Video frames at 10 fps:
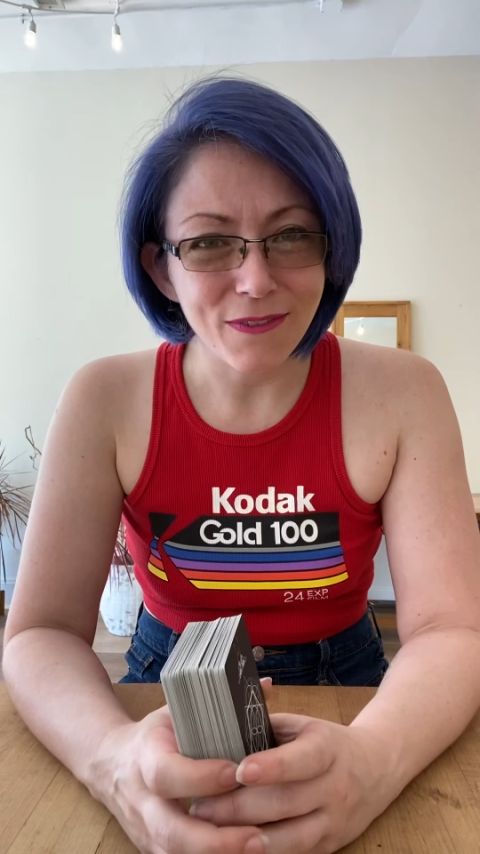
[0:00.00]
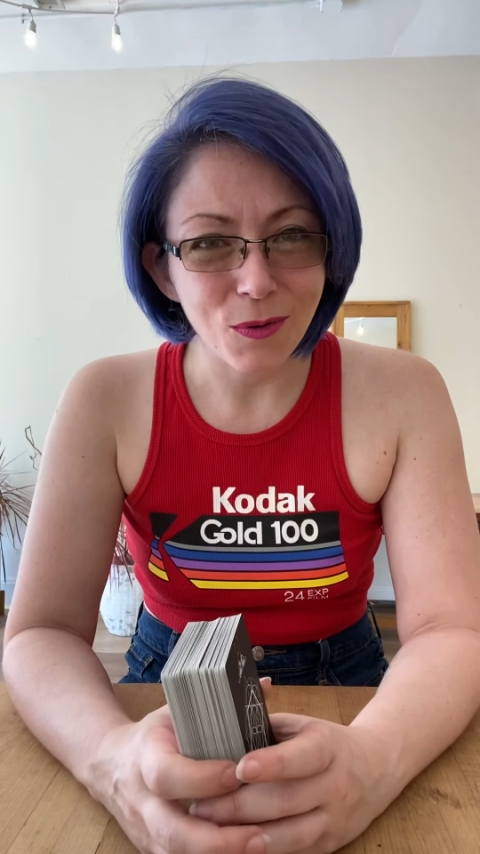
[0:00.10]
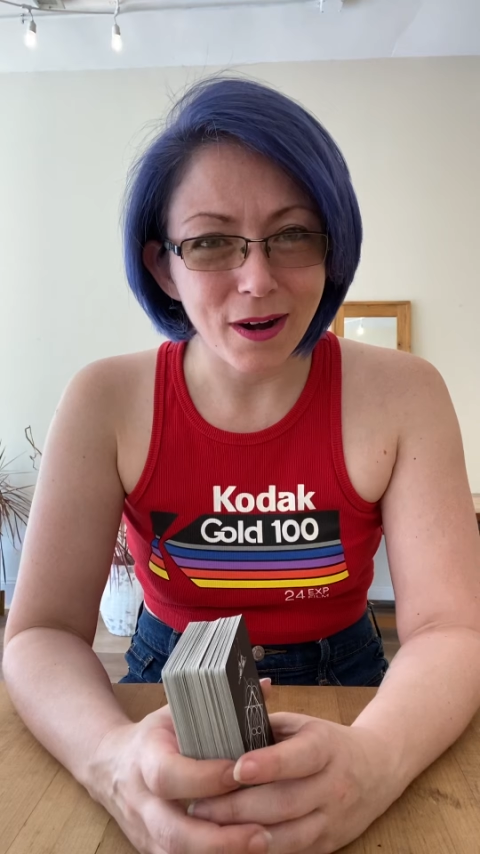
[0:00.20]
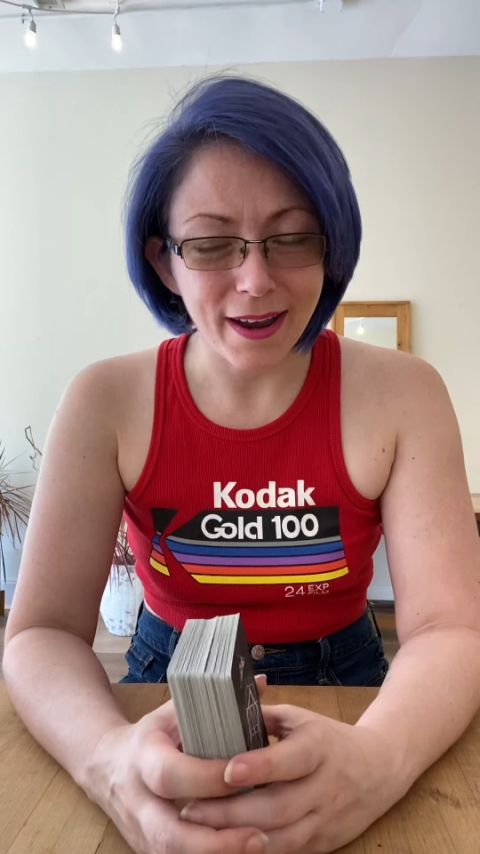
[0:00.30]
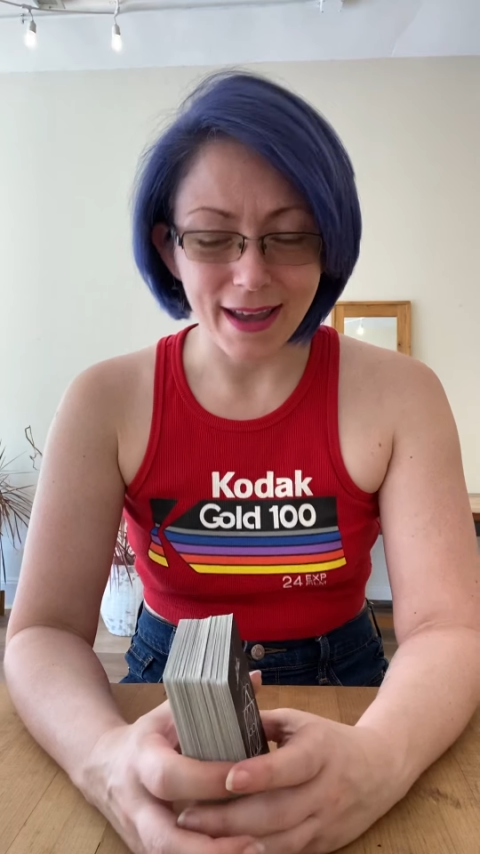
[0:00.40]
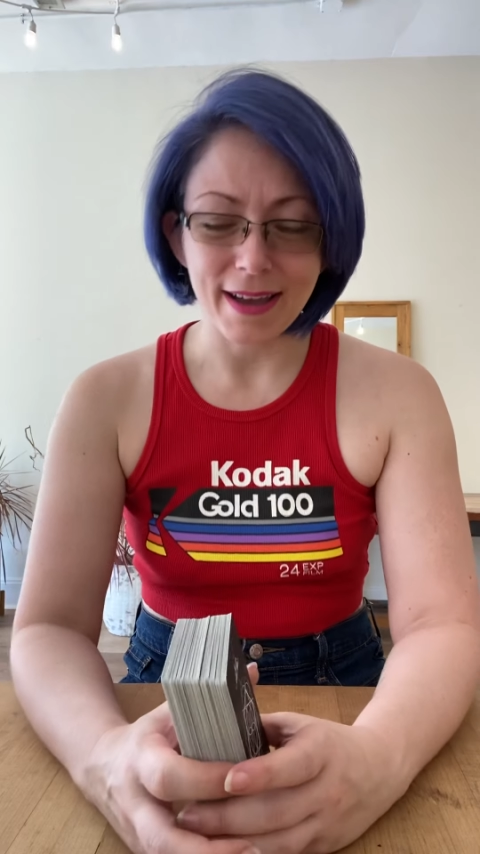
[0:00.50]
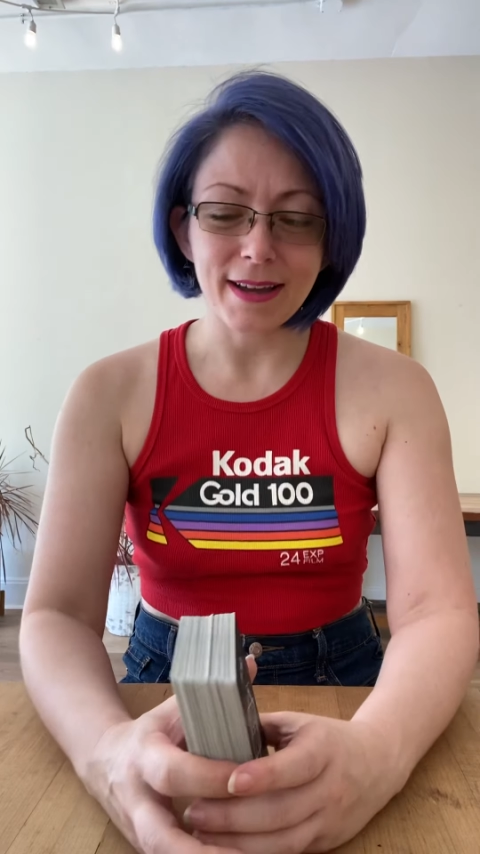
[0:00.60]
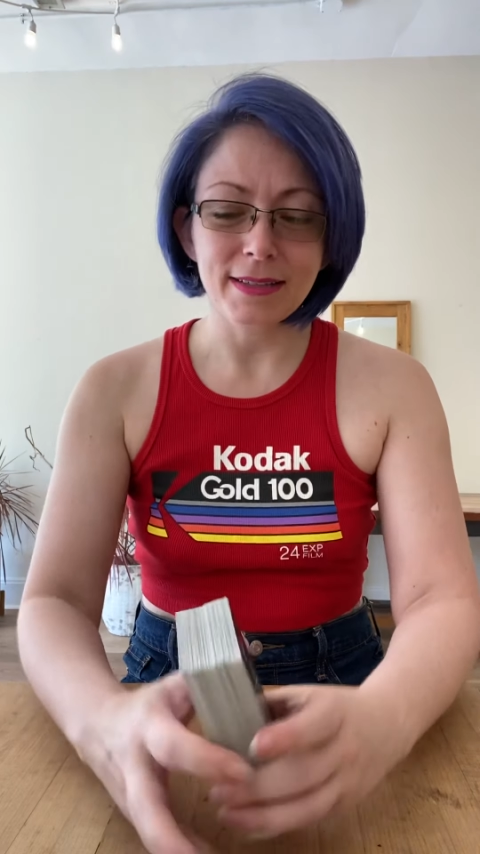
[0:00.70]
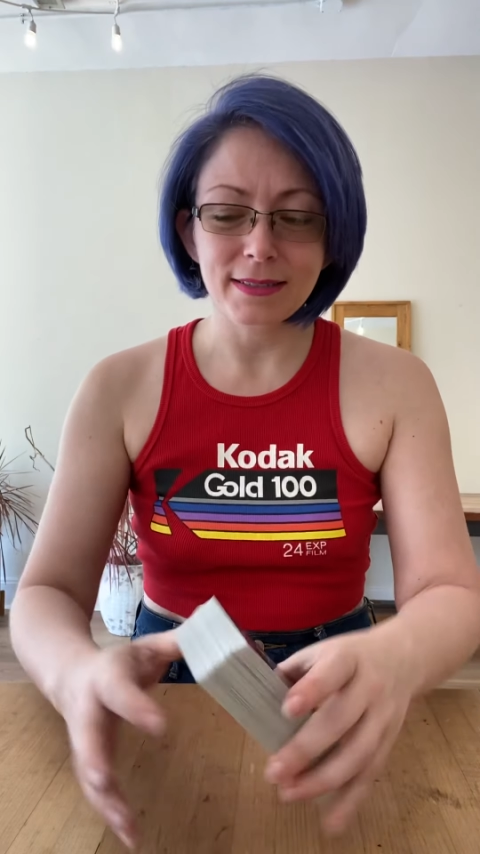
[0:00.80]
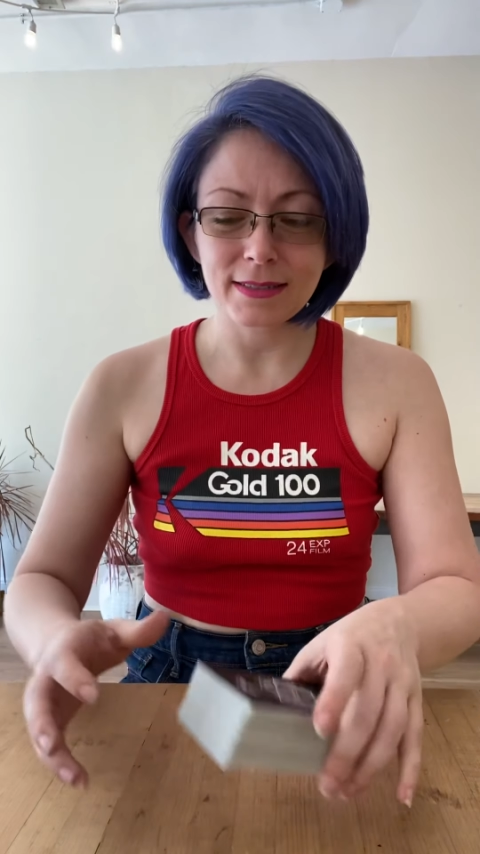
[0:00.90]

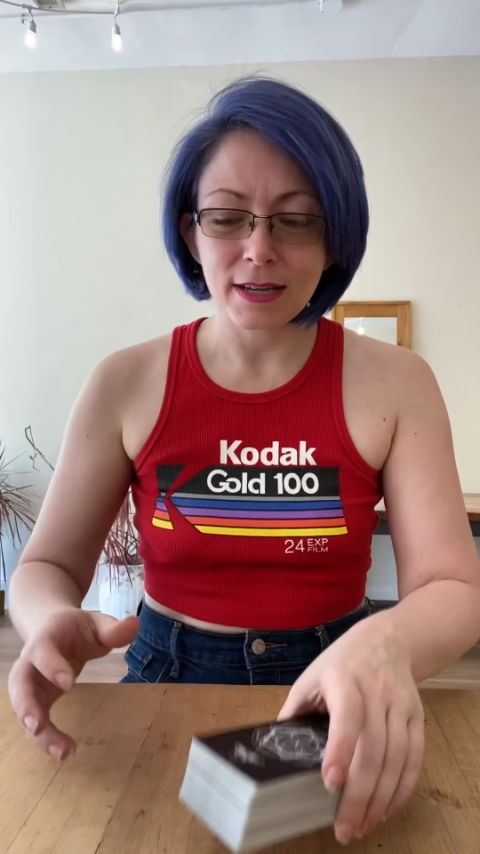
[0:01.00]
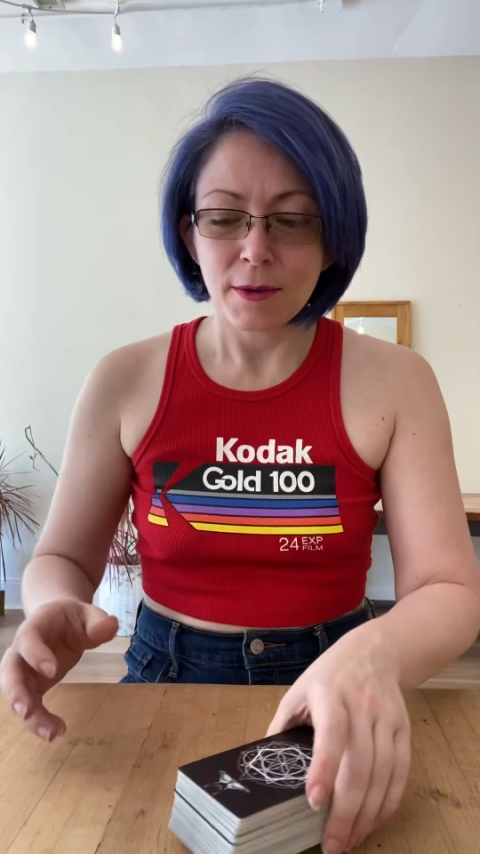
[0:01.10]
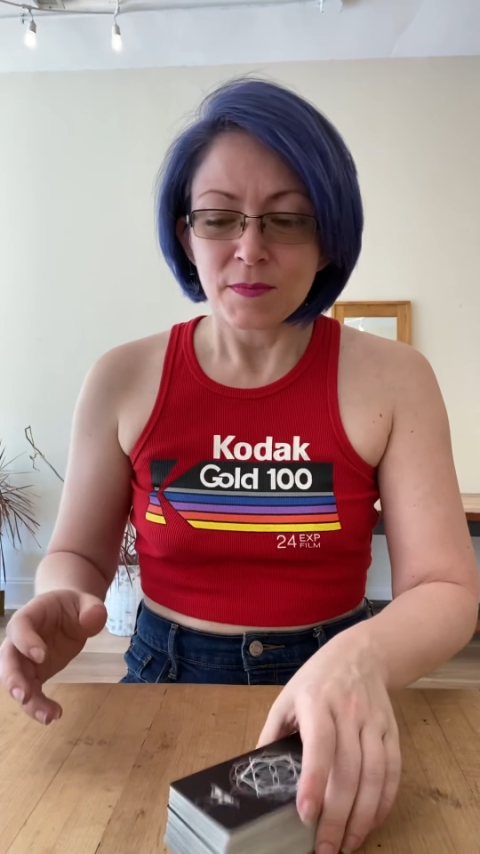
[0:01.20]
forecast.